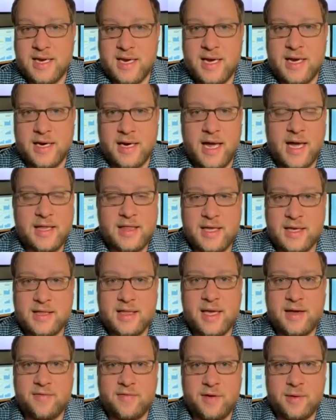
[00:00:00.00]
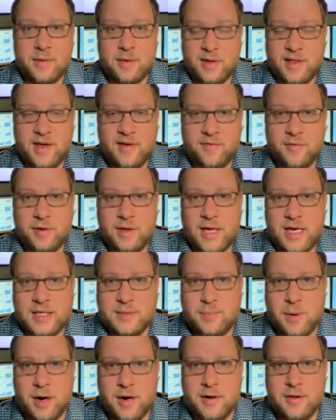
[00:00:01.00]
they did. I think they've uh, they've
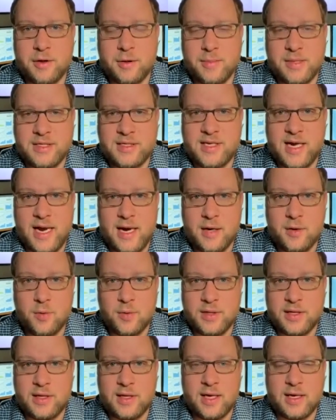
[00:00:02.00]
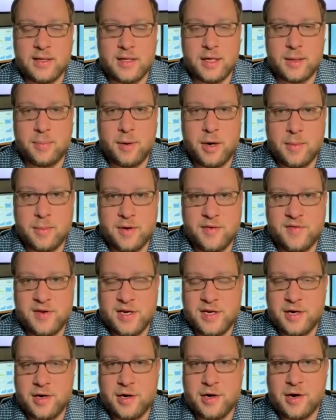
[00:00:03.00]
realized part of their mistake with uh, the Department of
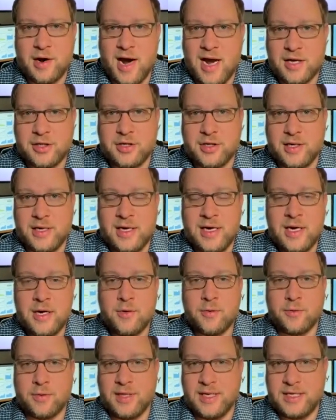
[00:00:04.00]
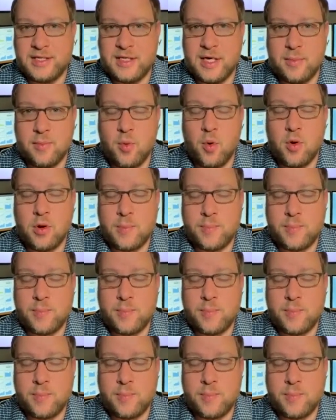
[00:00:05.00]
Interior actually releasing